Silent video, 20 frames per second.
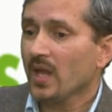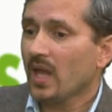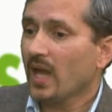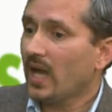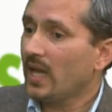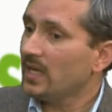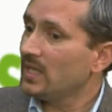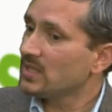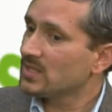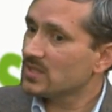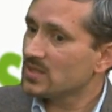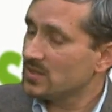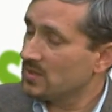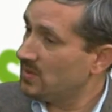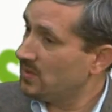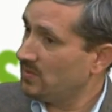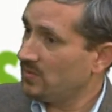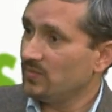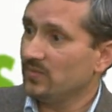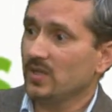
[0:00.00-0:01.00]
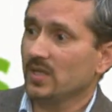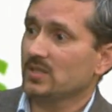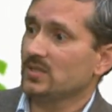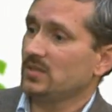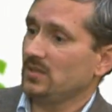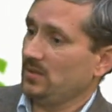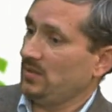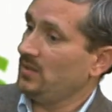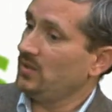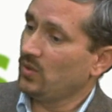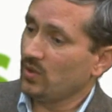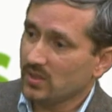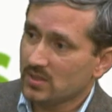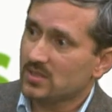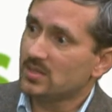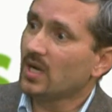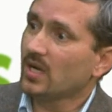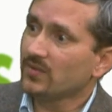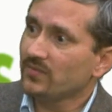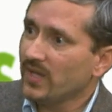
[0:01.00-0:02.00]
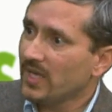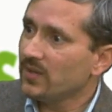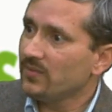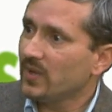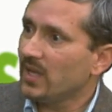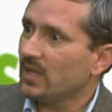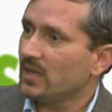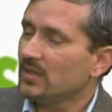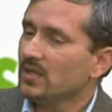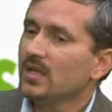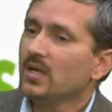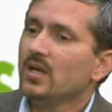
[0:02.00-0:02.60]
and it's, it's you know it's done very well.